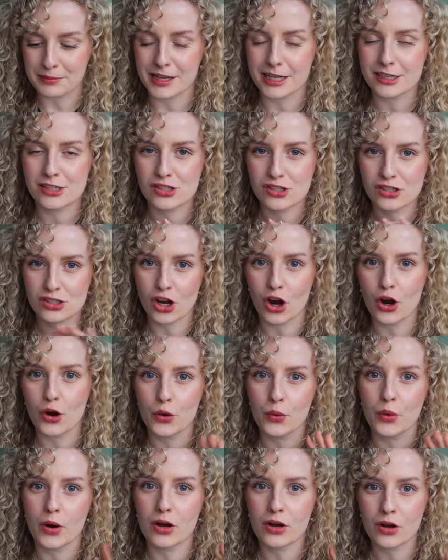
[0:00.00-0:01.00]
They're
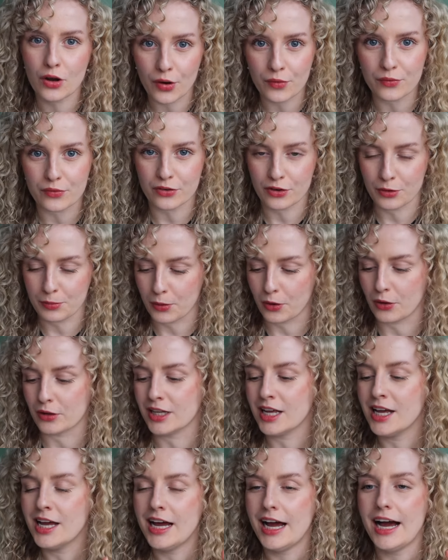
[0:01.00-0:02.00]
so
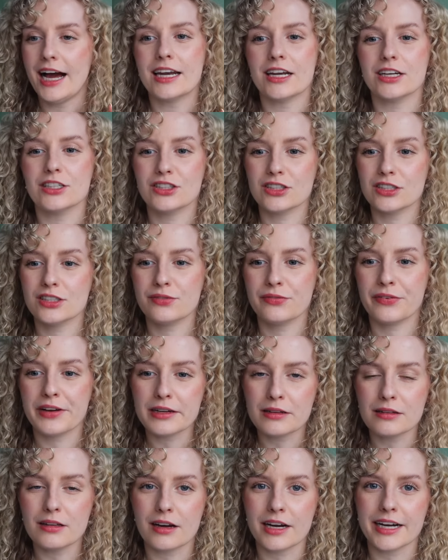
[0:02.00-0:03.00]
comfortable and I just
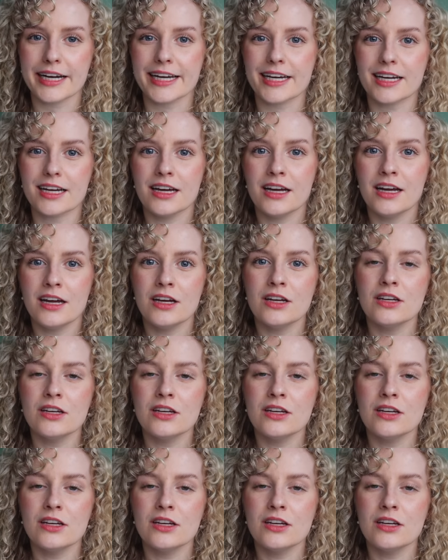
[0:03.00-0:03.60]
feel like